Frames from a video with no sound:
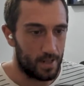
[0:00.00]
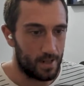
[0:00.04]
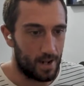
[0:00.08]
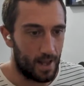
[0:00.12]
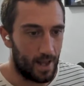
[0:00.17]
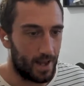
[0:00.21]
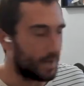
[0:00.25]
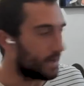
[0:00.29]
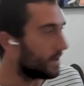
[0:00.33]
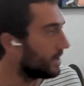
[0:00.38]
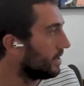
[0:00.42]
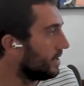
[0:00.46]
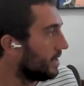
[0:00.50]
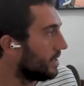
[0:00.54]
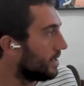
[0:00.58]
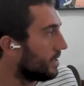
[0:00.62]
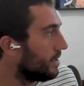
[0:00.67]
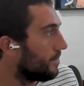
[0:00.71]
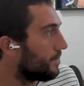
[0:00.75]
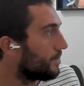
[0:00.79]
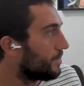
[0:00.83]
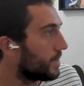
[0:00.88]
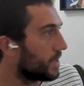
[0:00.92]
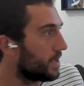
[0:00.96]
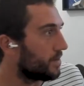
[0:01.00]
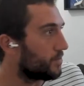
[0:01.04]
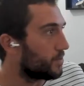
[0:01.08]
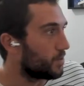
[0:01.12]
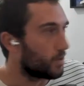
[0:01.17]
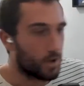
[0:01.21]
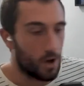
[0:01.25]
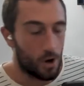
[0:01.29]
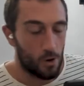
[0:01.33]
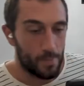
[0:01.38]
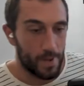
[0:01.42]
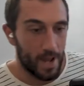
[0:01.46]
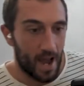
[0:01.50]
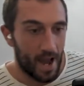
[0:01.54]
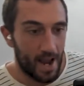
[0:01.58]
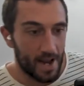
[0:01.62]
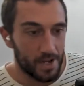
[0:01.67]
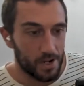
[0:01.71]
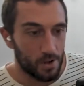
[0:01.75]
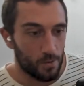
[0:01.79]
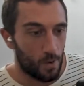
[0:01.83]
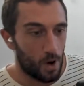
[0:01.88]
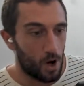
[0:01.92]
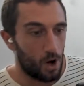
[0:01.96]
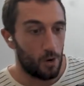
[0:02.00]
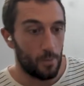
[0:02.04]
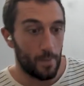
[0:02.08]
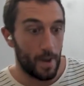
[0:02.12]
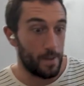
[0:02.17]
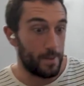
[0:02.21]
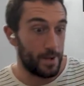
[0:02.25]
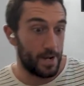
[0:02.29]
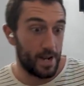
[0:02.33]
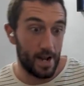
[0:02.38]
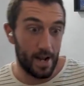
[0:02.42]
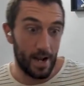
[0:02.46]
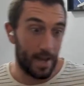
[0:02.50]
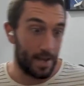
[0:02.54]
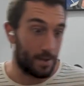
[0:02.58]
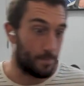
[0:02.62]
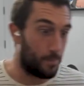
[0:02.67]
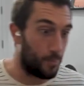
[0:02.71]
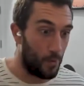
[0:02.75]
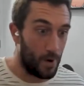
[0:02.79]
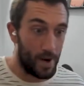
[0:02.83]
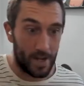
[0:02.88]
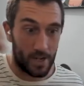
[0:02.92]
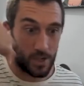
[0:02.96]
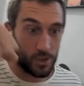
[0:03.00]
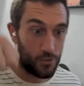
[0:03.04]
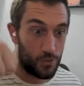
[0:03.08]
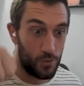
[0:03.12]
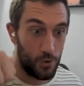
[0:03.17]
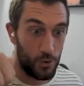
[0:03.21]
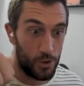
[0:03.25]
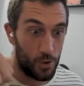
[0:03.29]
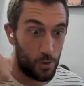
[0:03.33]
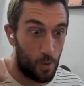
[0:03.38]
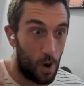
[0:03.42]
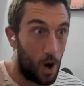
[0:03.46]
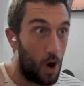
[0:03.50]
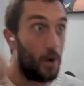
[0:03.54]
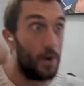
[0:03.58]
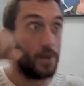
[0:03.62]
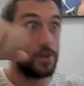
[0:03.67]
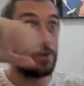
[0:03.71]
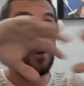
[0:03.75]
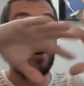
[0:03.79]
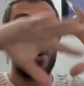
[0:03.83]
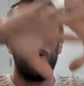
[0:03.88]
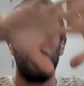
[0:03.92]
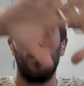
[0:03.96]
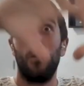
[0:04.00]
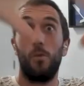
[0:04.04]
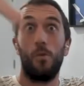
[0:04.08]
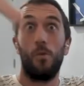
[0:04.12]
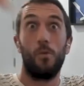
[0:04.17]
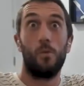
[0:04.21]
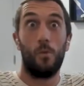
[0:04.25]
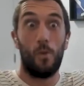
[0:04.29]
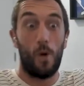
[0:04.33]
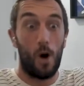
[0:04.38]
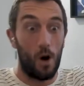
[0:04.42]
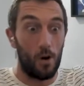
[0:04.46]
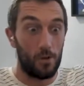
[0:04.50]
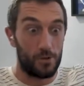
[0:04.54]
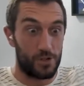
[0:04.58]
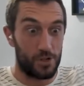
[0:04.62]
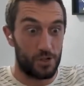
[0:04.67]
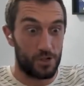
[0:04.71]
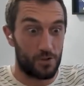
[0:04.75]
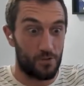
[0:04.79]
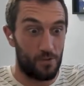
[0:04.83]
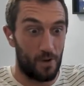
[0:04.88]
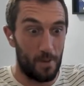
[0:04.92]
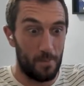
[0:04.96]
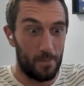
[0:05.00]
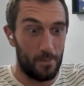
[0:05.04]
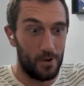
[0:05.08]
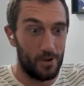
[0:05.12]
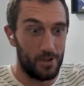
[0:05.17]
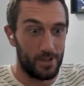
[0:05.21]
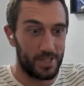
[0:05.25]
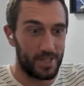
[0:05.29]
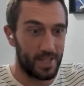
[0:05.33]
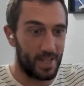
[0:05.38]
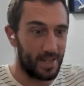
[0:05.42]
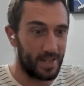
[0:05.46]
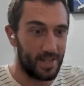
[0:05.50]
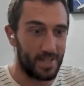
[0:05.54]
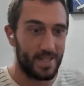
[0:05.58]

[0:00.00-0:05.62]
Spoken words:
can like, if you go behind the wall, maybe they like break through the wall and your whole wall just crumbles, and